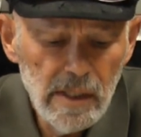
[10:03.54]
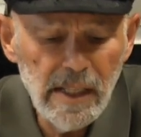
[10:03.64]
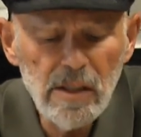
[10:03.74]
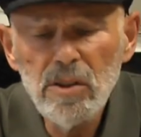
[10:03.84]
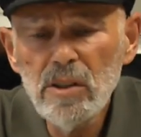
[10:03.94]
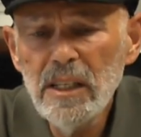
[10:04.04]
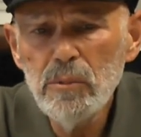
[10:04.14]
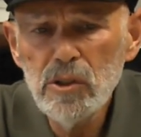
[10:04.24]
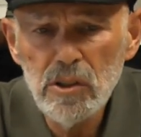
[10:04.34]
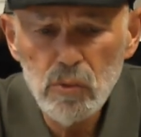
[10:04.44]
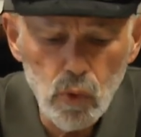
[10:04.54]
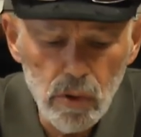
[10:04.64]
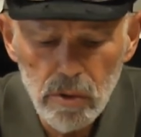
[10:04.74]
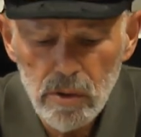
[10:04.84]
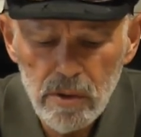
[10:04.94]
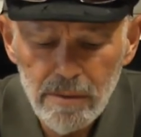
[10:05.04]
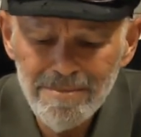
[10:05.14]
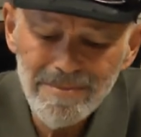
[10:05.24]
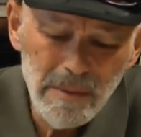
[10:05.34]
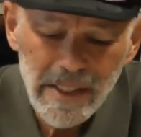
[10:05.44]
Doctor Liebitz's words
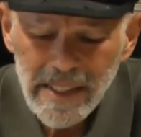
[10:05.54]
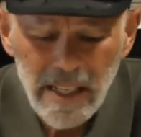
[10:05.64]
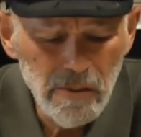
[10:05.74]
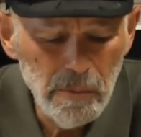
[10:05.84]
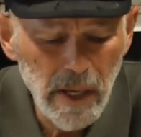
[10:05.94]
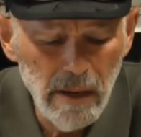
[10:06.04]
may not have